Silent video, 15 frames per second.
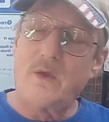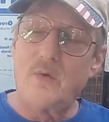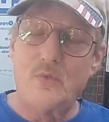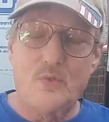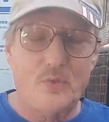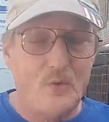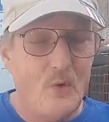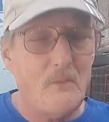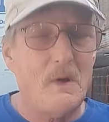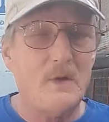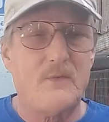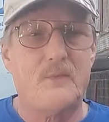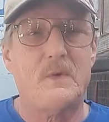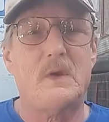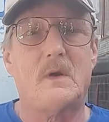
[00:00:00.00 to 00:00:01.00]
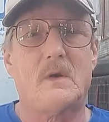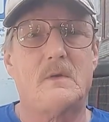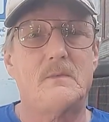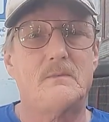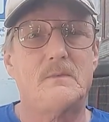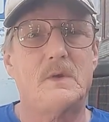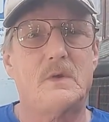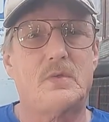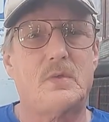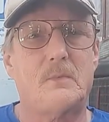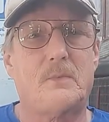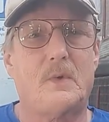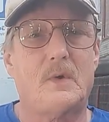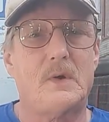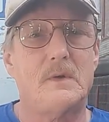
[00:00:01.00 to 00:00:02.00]
you so much for your your
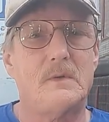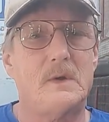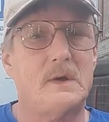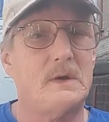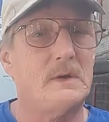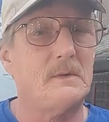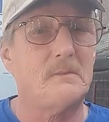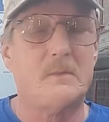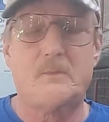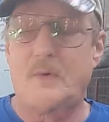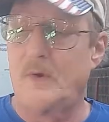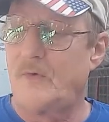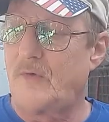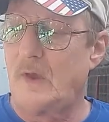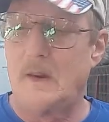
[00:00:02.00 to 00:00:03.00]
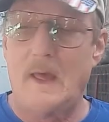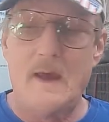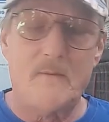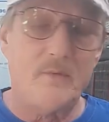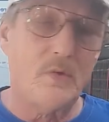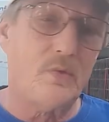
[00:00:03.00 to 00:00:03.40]
support. Um, appreciate every